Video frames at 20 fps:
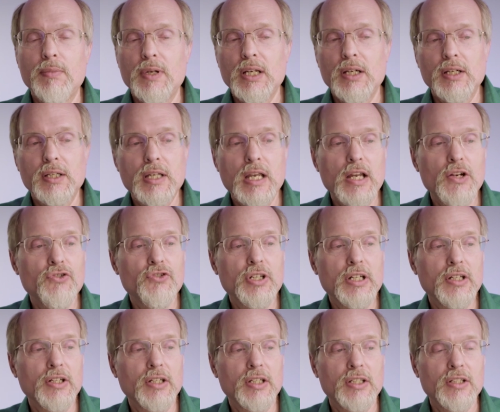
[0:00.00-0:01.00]
engaged
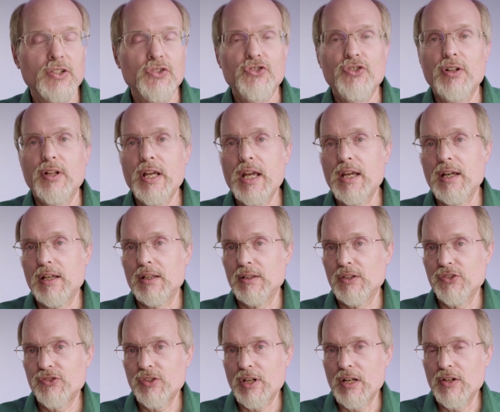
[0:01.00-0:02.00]
in slaying
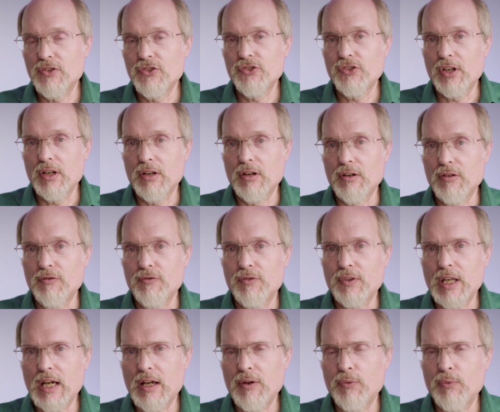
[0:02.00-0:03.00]
the sons of
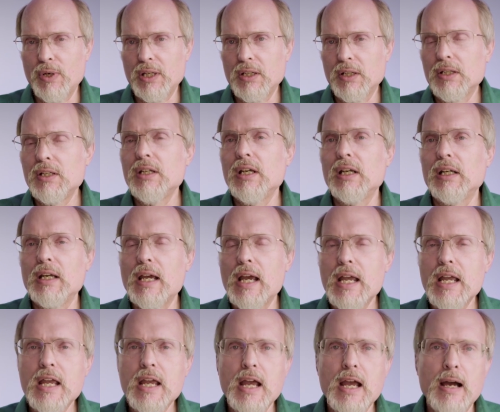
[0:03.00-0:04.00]
that wicked king
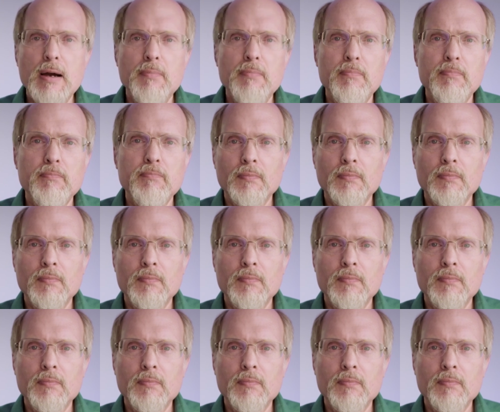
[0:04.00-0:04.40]
Ahab.